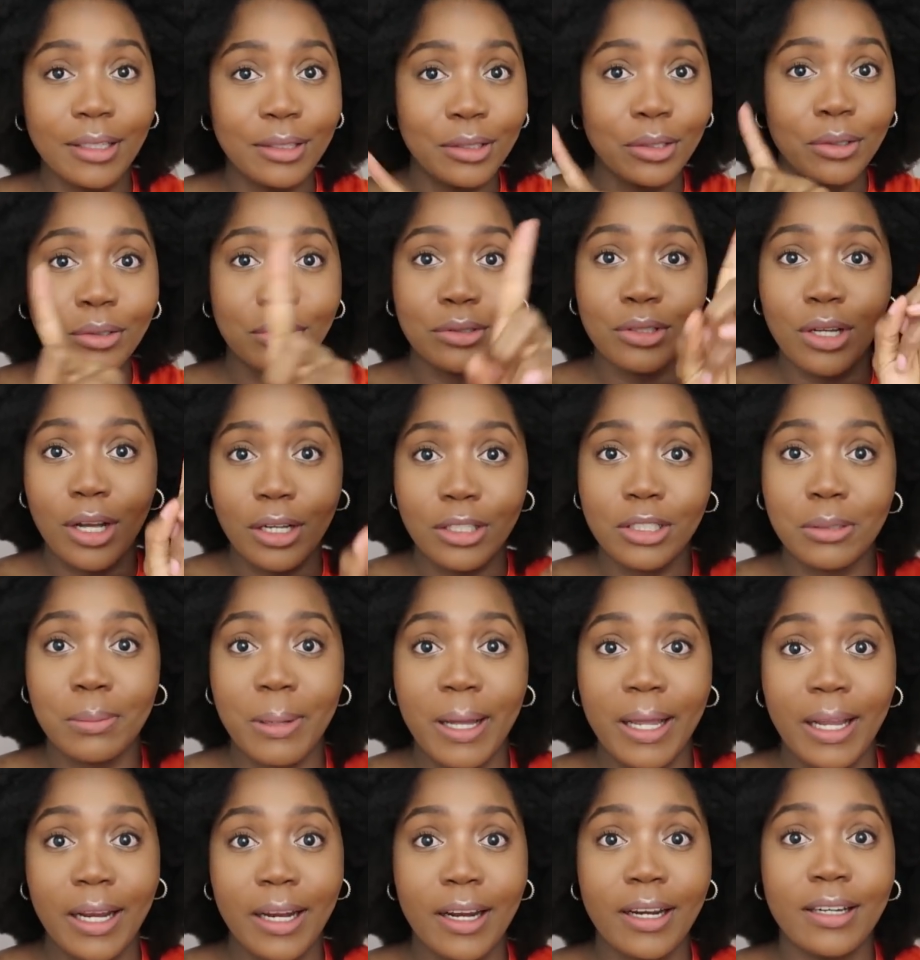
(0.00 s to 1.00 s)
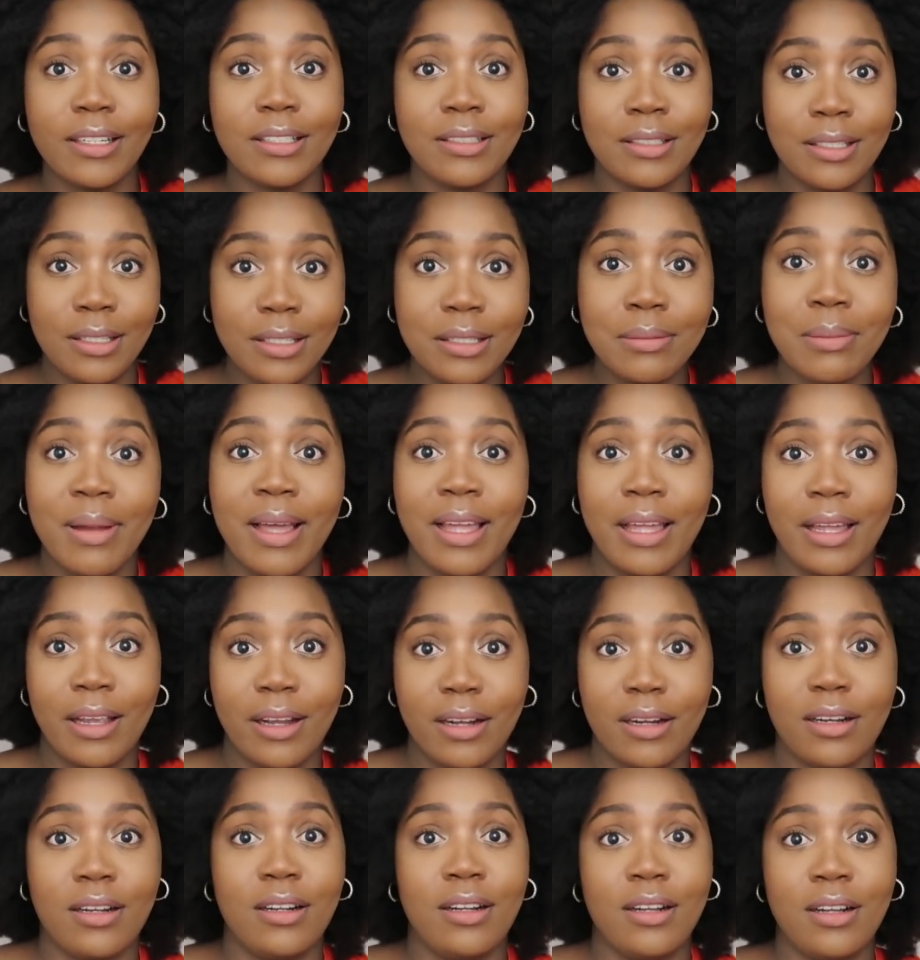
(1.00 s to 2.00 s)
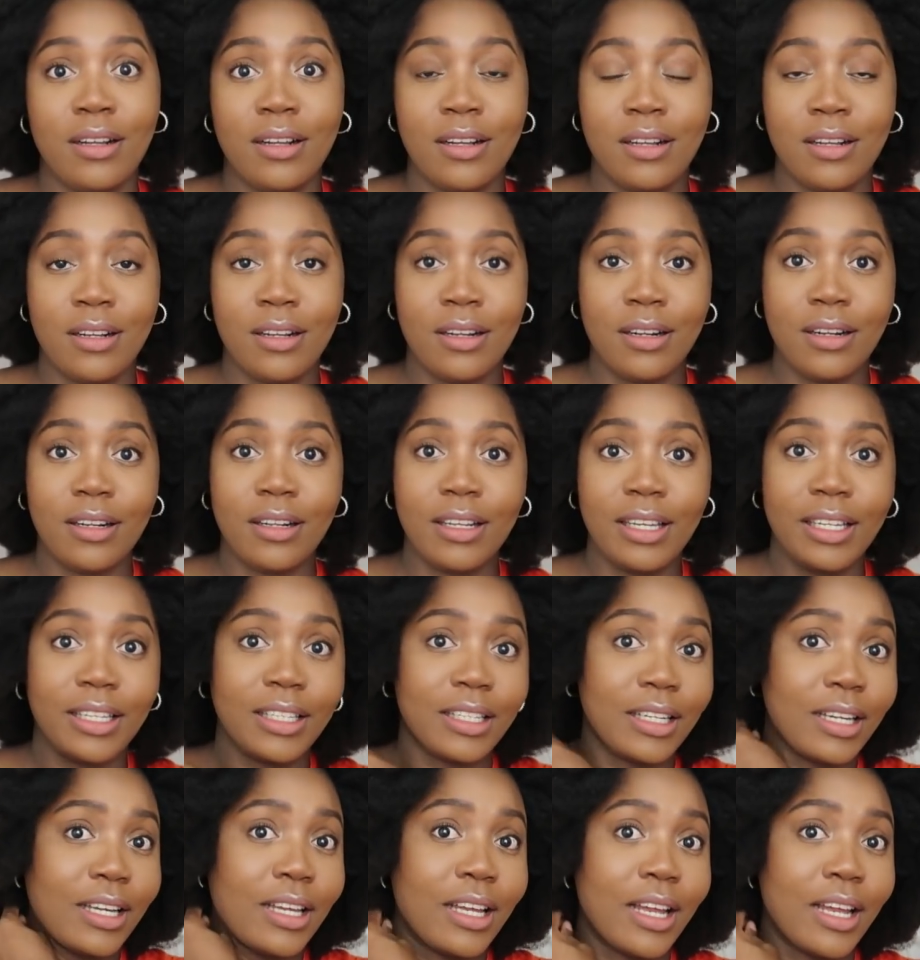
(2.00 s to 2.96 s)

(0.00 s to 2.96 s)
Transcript: don't touch my hair this is my hair like